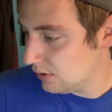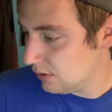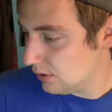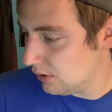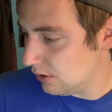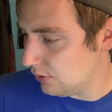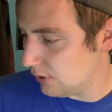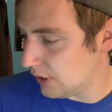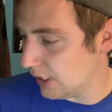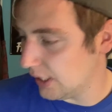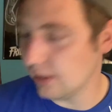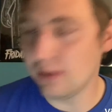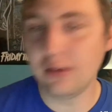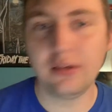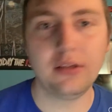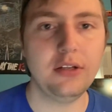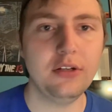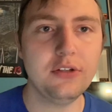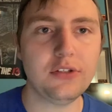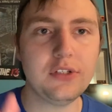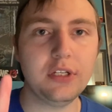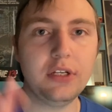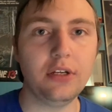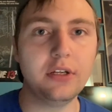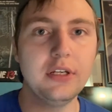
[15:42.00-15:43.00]
Okay,
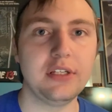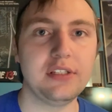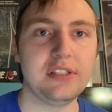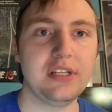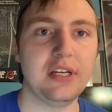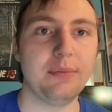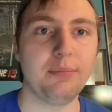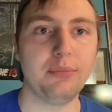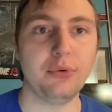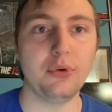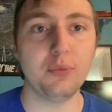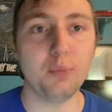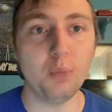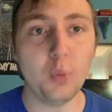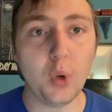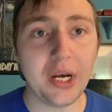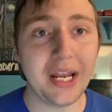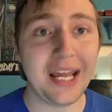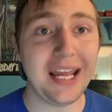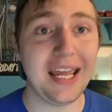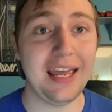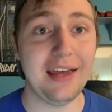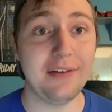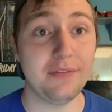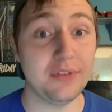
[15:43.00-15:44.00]
here's a good example. One
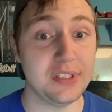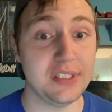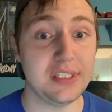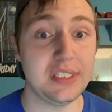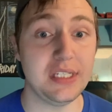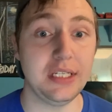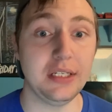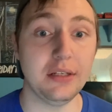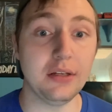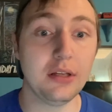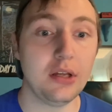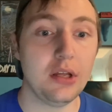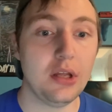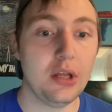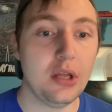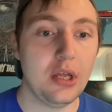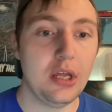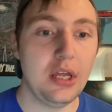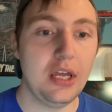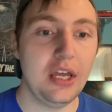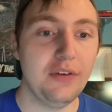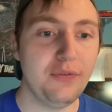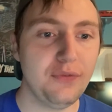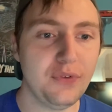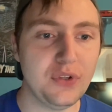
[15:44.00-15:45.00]
I haven't seen.
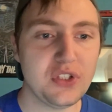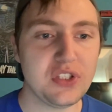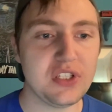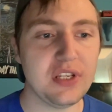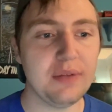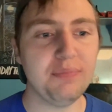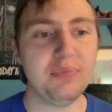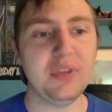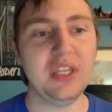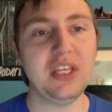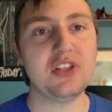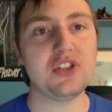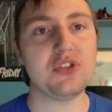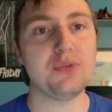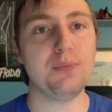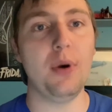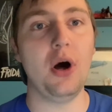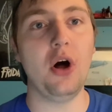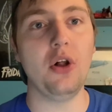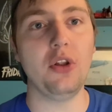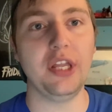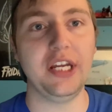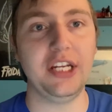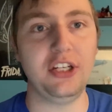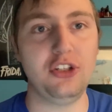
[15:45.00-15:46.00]
If it's something
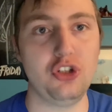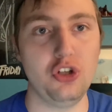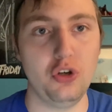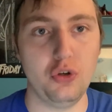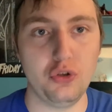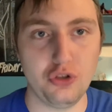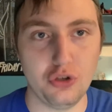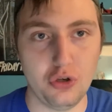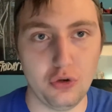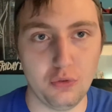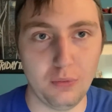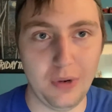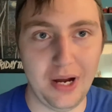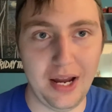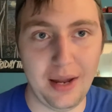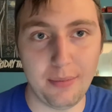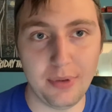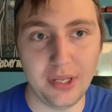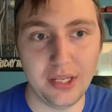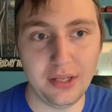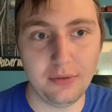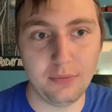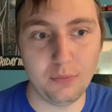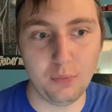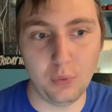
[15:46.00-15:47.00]
small like Jojo
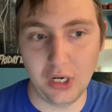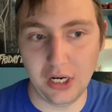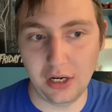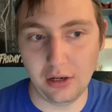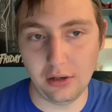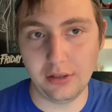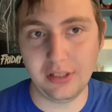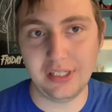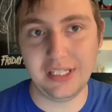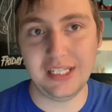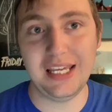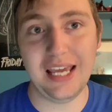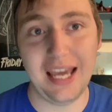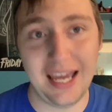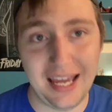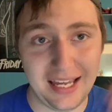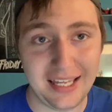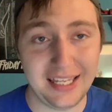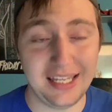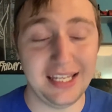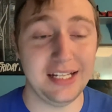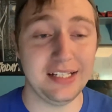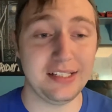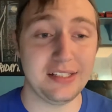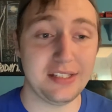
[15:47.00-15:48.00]
Rabbit, where, yeah,
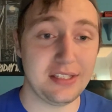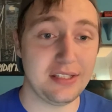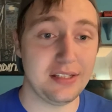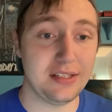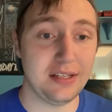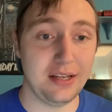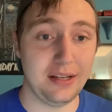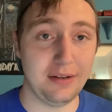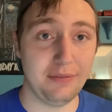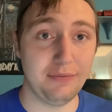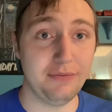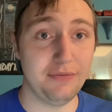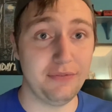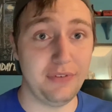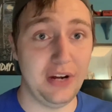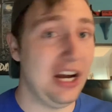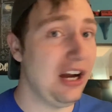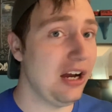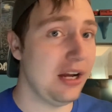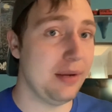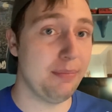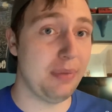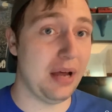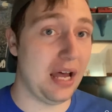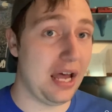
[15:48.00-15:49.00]
it's
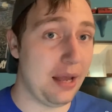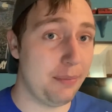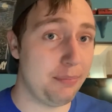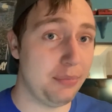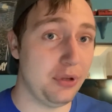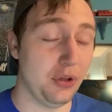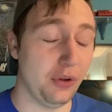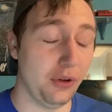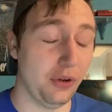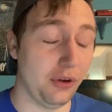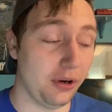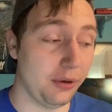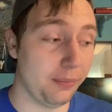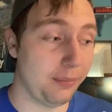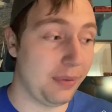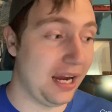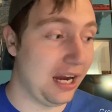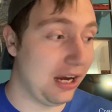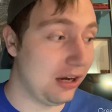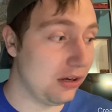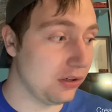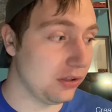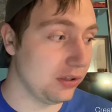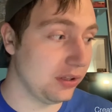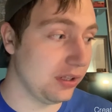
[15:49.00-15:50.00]
very popular,
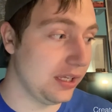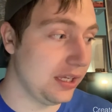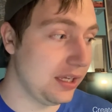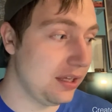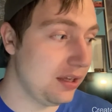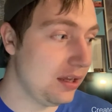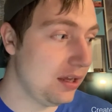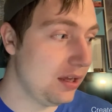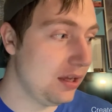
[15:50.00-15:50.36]
apparently,